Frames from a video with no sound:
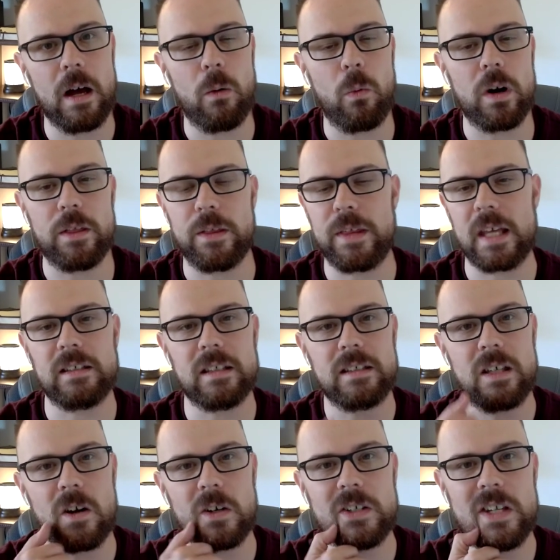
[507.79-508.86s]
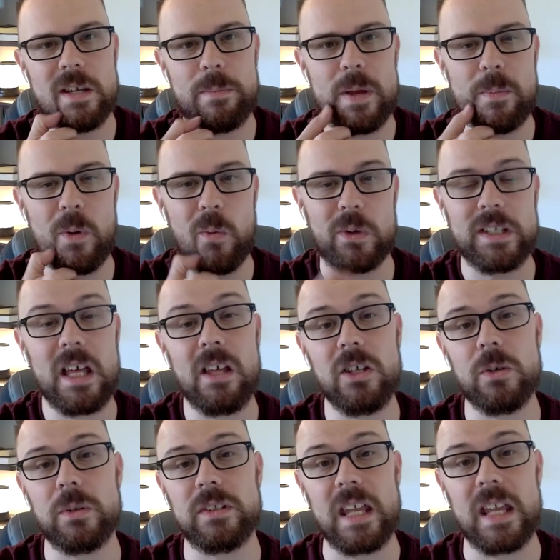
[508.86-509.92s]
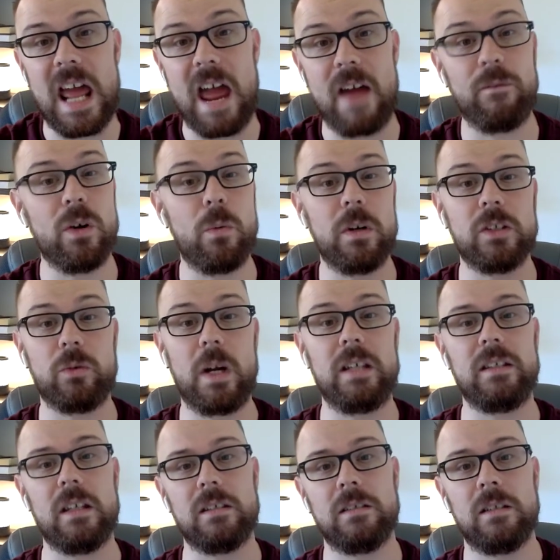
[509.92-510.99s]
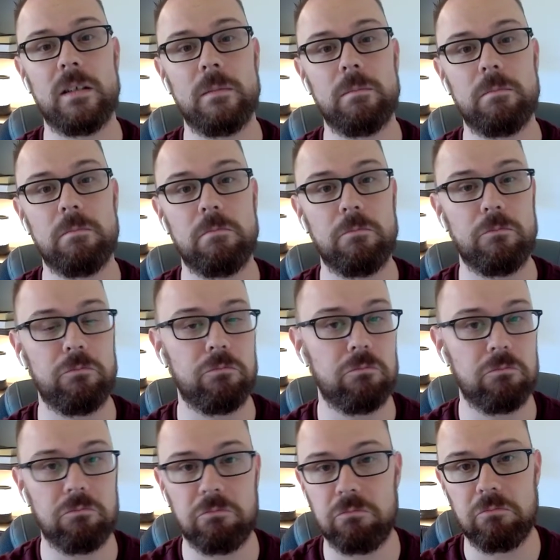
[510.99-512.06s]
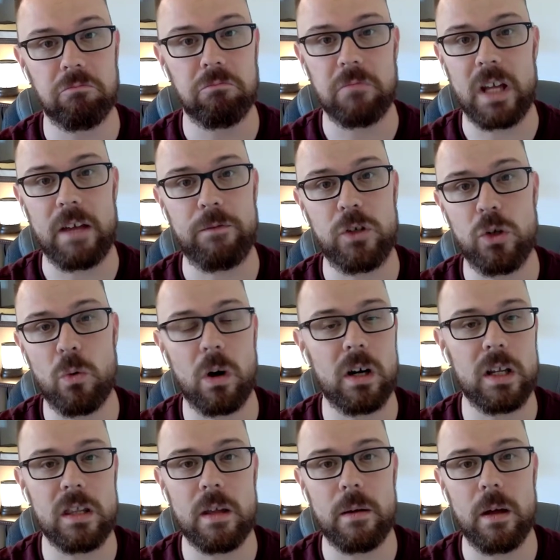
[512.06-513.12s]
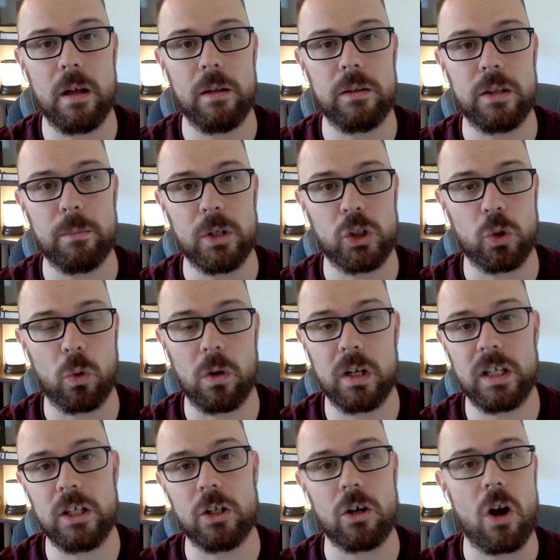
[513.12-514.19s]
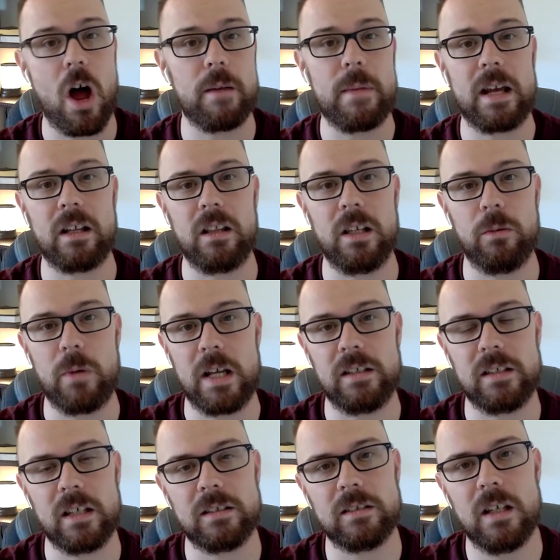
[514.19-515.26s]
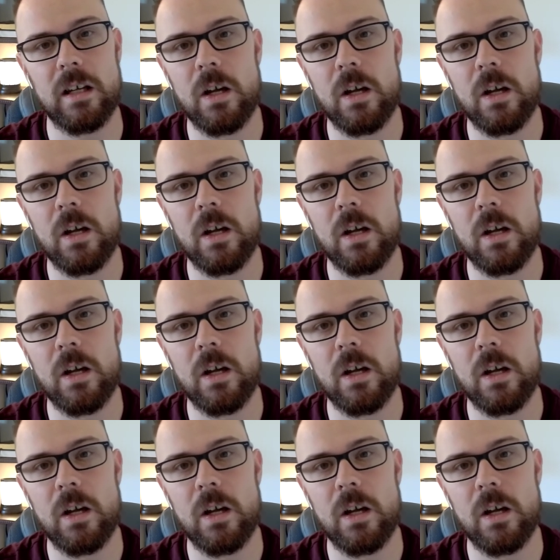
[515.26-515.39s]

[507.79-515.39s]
One of the things that CRT people will tell you is that everyone is racist. If you are in the majority, you're automatically racist.